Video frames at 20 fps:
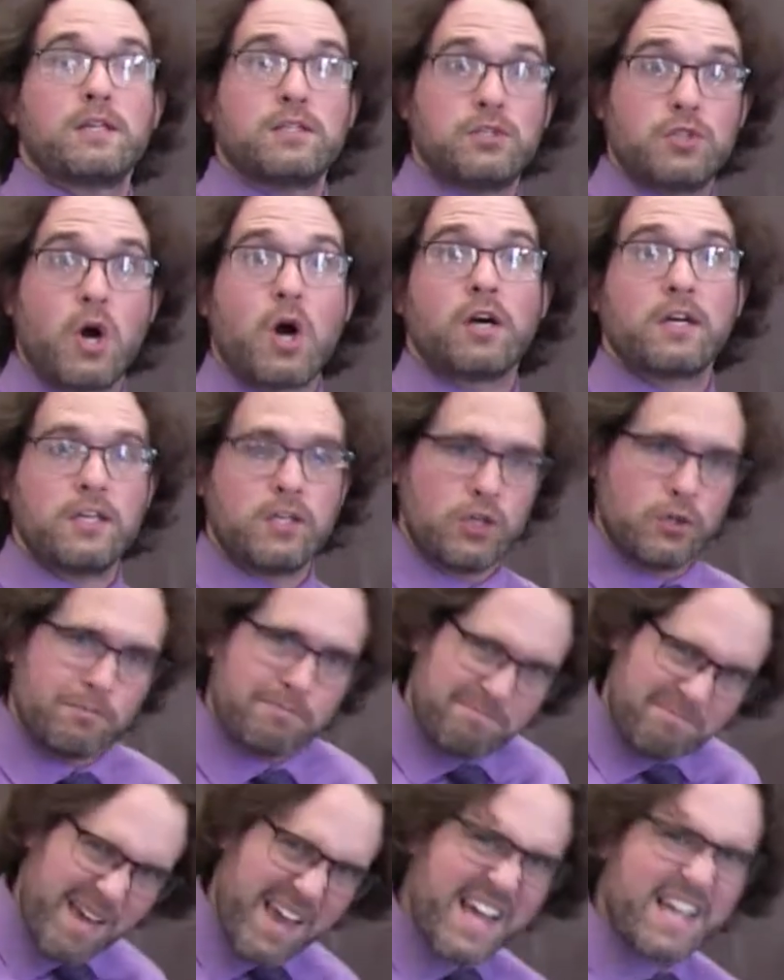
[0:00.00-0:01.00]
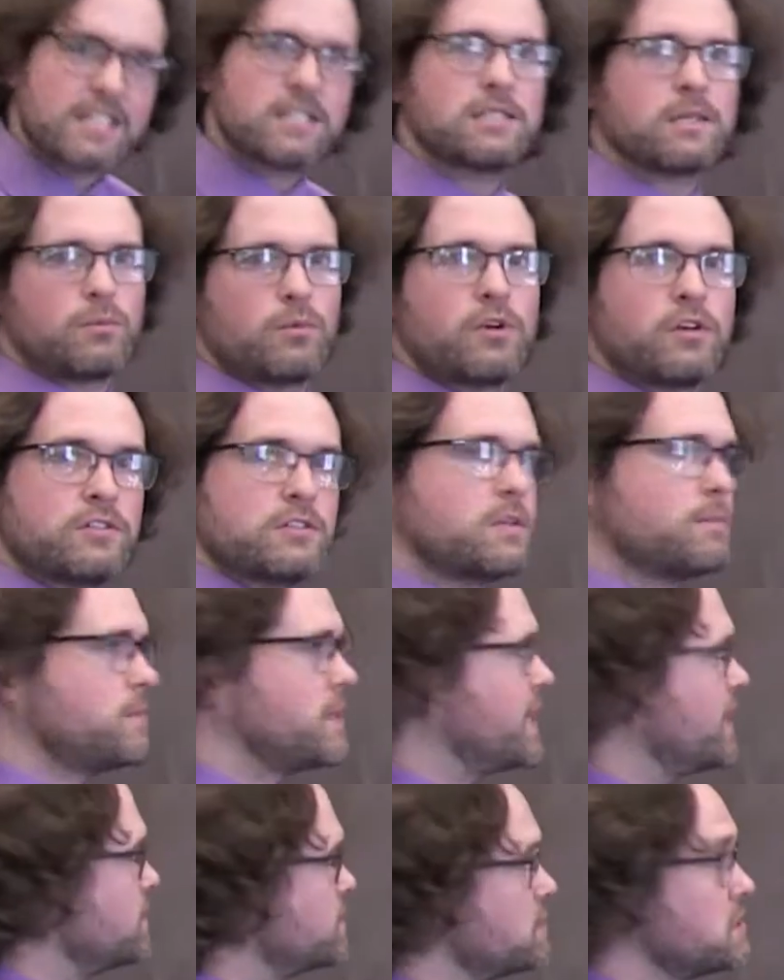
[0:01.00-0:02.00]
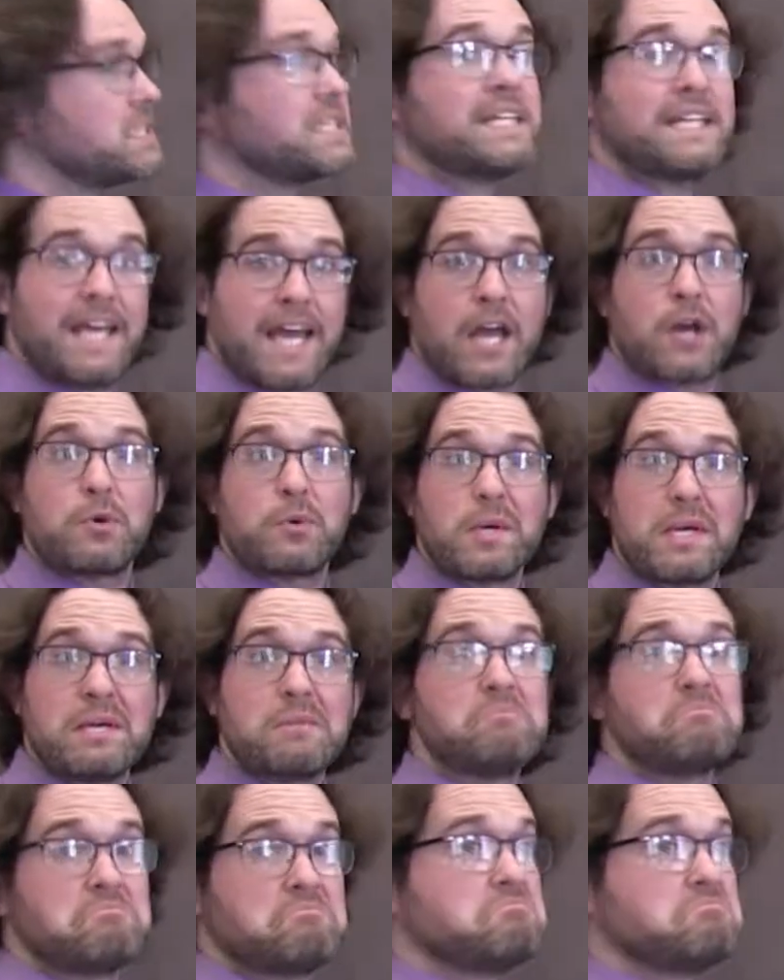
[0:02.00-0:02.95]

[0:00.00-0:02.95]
a donkey. You make someone or something else carry